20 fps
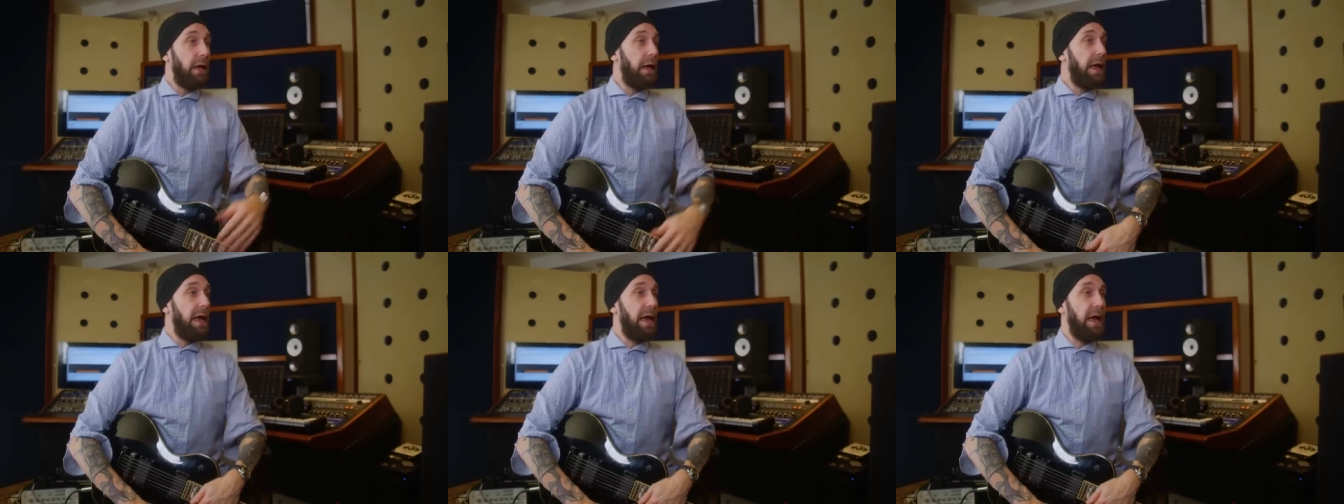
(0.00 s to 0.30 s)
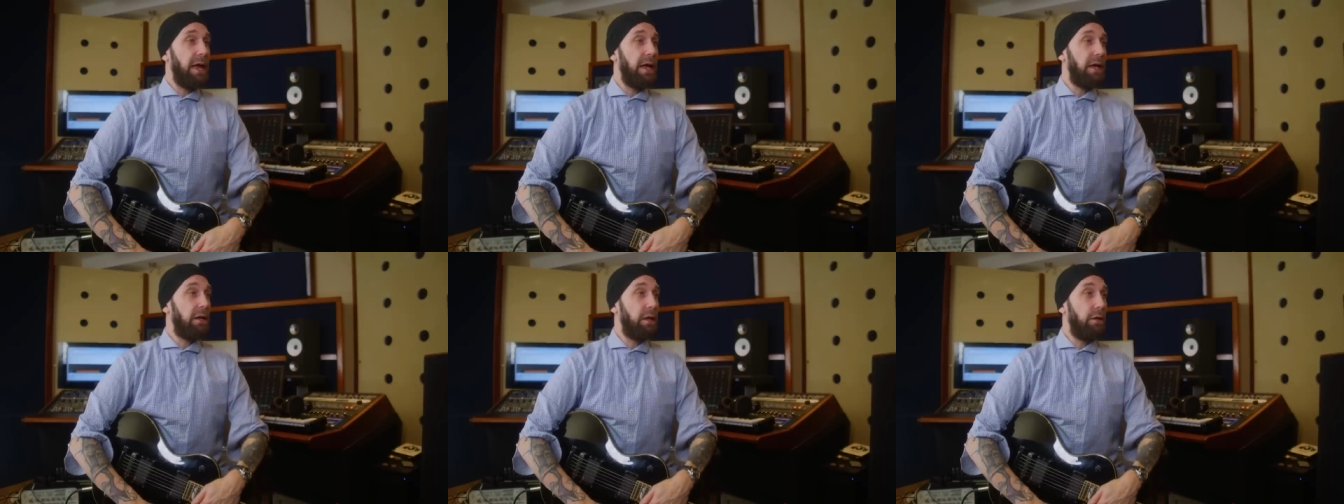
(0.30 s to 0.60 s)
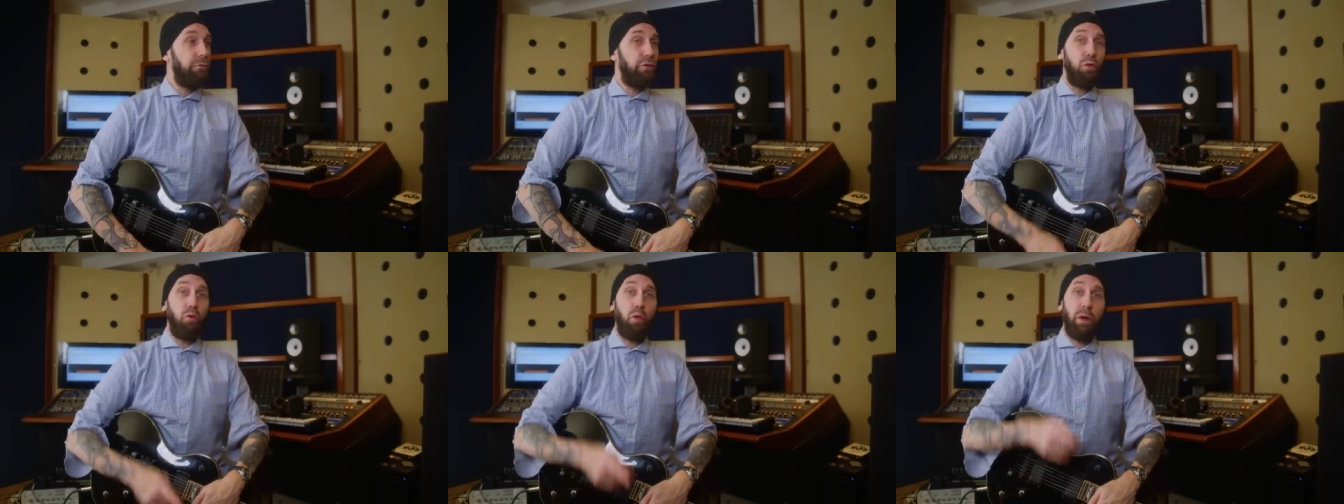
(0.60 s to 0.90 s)
And
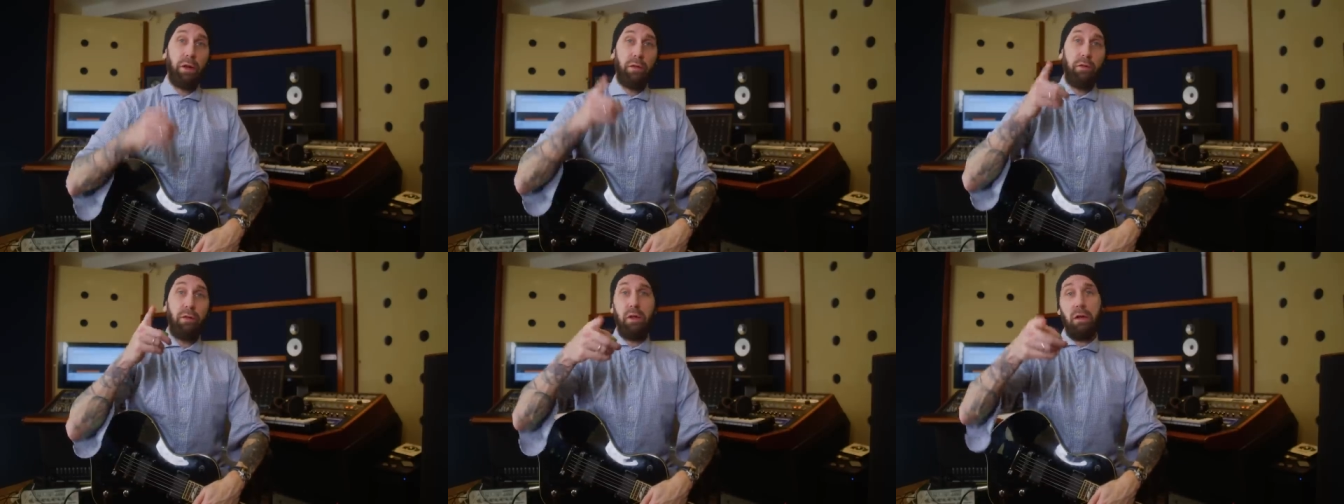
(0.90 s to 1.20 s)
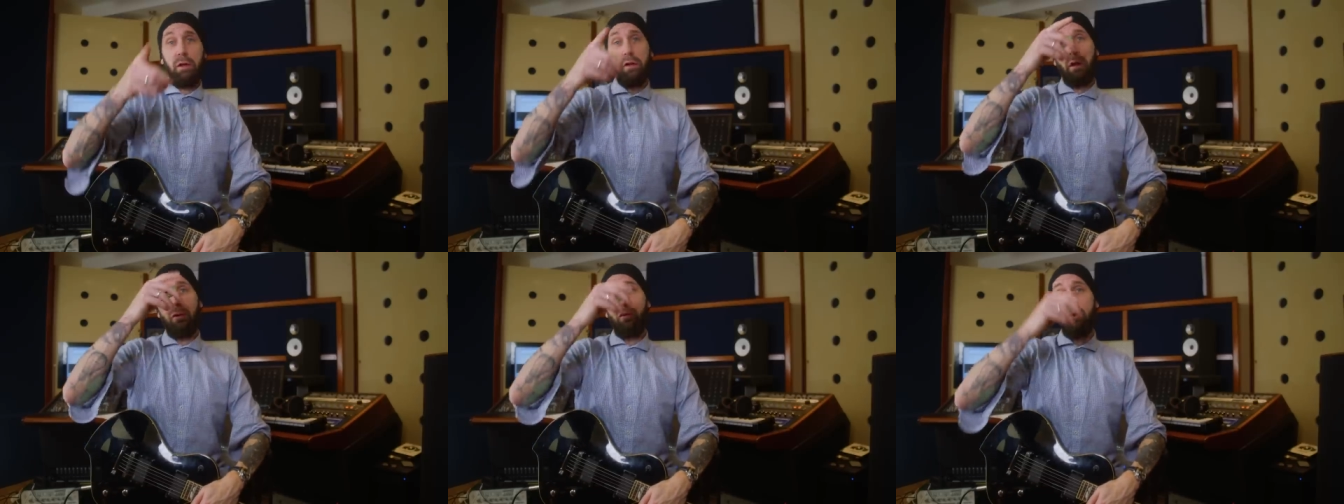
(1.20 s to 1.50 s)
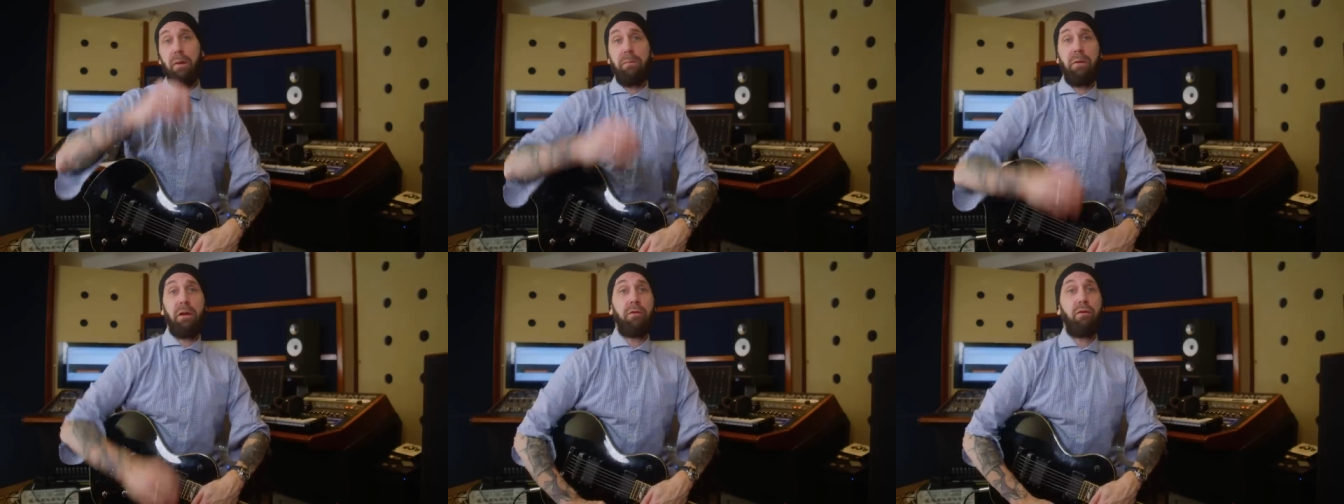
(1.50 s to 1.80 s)
if you want to see another
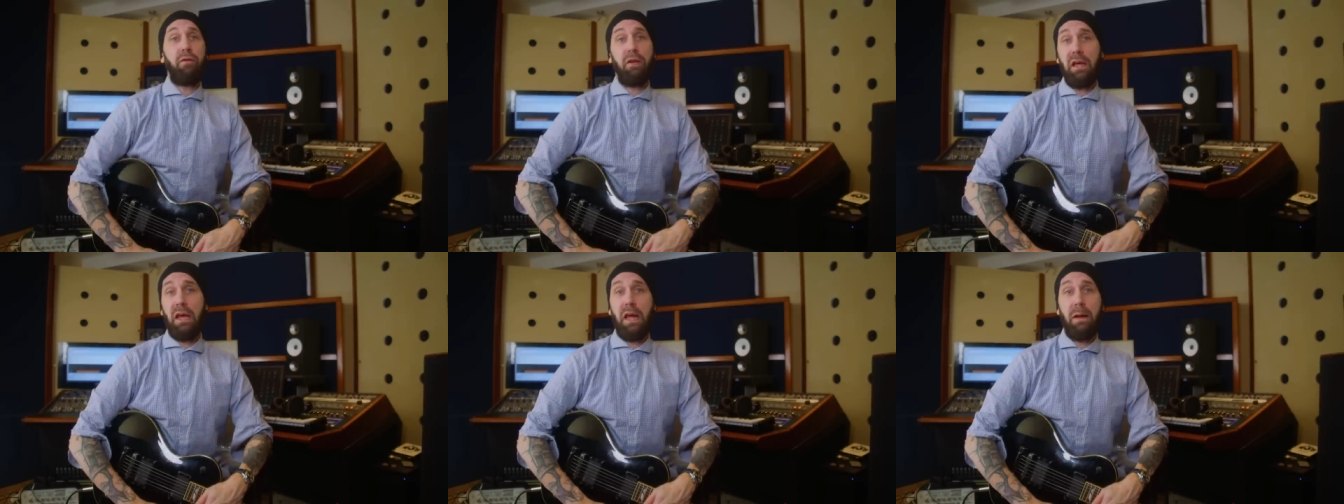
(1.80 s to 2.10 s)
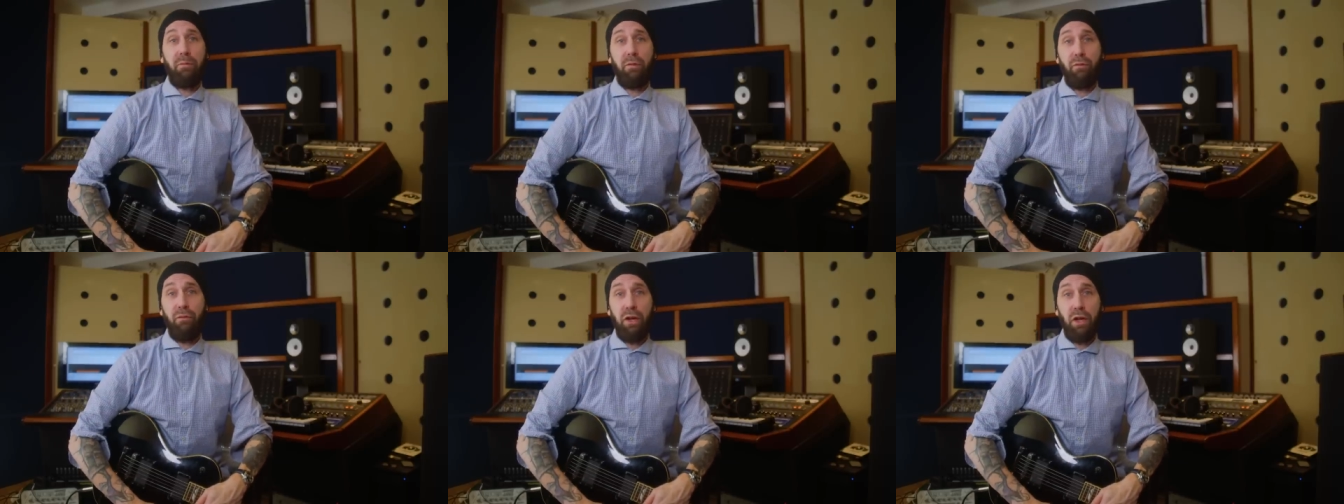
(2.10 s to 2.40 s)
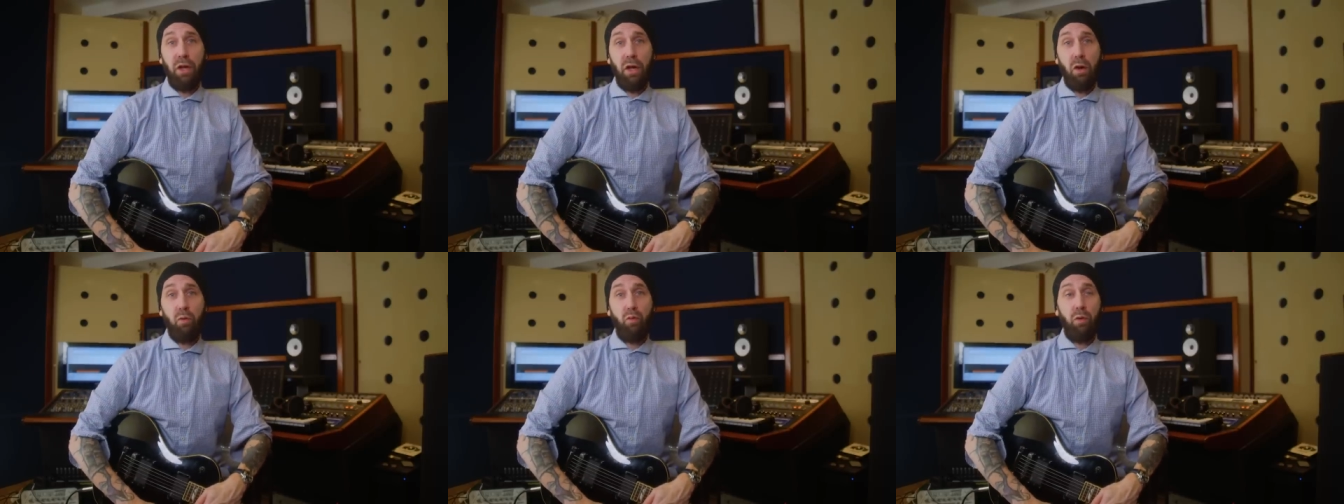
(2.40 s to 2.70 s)
M L C amps
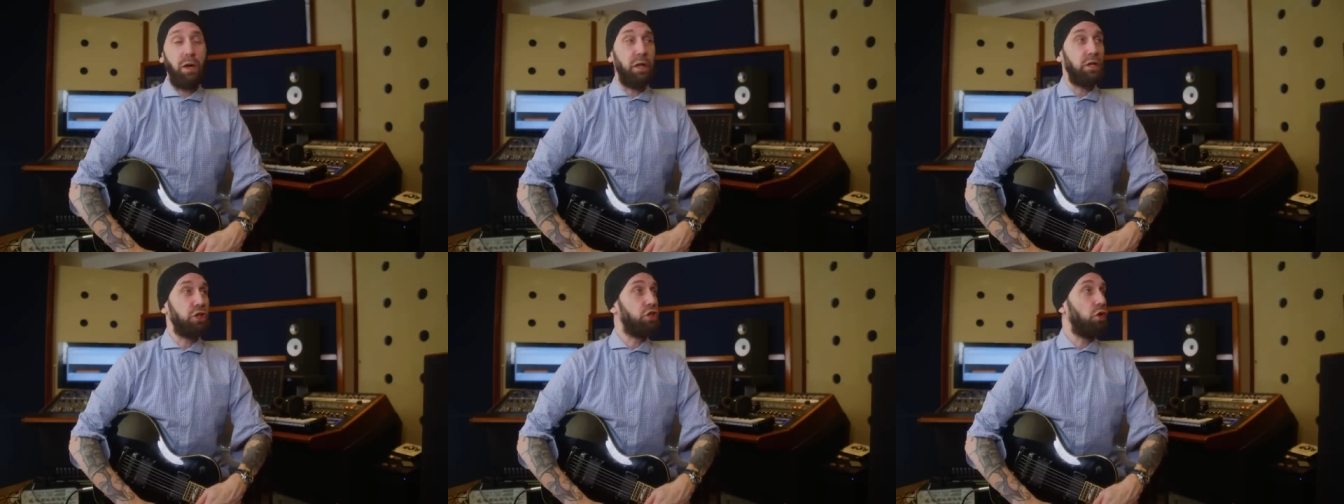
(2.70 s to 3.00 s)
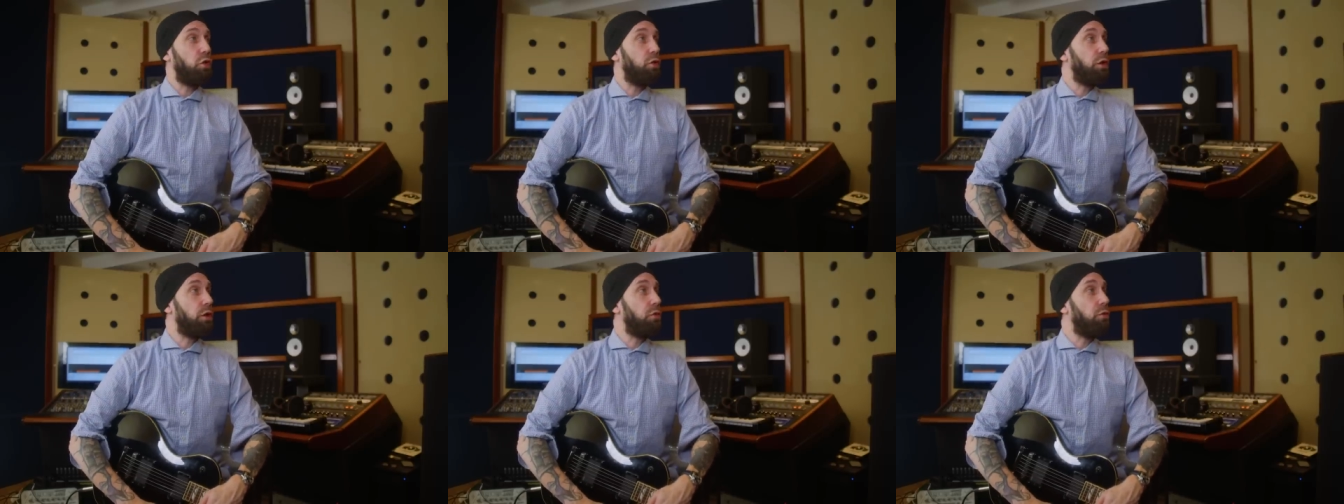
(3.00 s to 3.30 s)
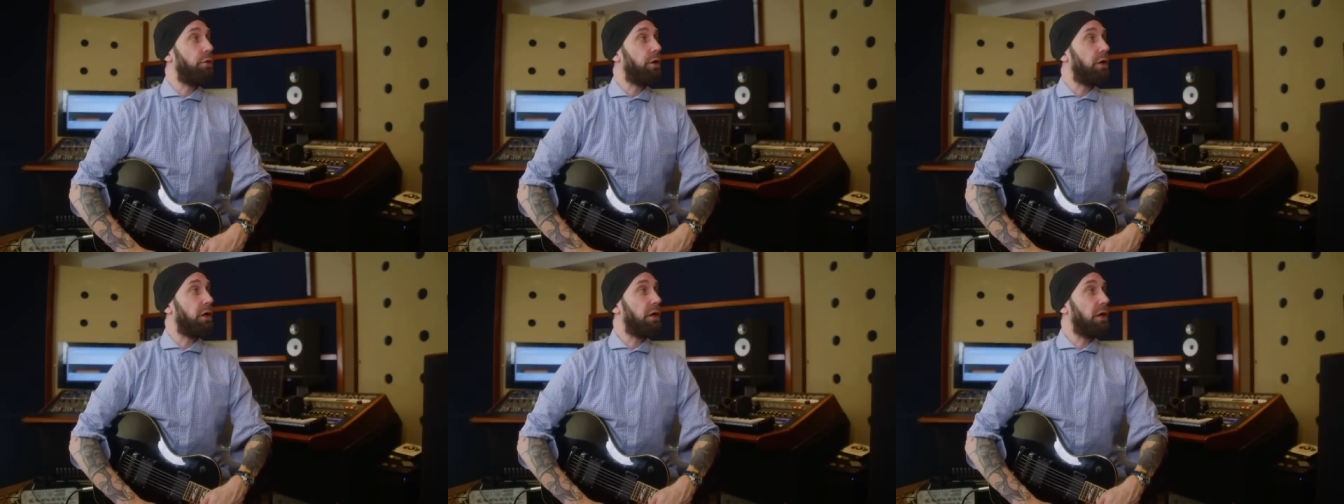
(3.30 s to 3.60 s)
video where I show you
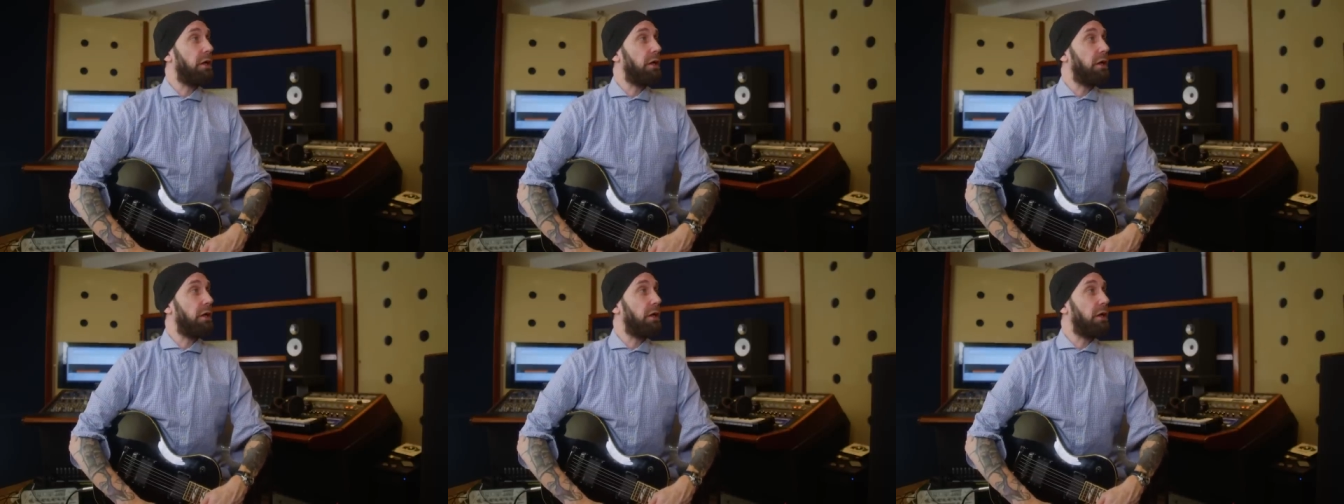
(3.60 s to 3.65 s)
the